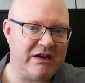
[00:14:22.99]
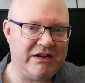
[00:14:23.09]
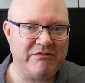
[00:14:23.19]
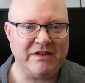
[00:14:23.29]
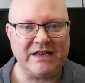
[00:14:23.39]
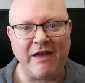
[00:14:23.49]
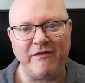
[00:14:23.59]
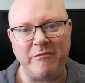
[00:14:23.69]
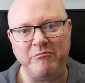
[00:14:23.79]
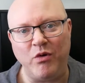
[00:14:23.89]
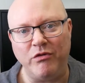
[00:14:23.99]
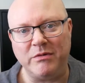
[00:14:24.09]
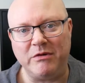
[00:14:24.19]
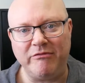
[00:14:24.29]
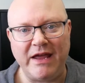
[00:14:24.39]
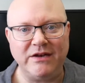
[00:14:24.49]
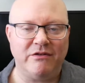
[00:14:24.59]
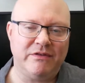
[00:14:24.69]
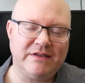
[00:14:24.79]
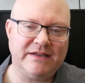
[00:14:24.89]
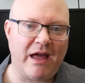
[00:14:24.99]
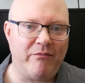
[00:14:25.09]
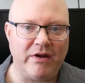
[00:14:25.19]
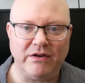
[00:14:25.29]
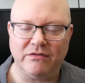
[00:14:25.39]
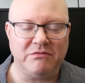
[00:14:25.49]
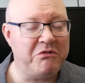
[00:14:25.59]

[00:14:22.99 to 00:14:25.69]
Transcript: you do this FM portable radio or this DAB radios?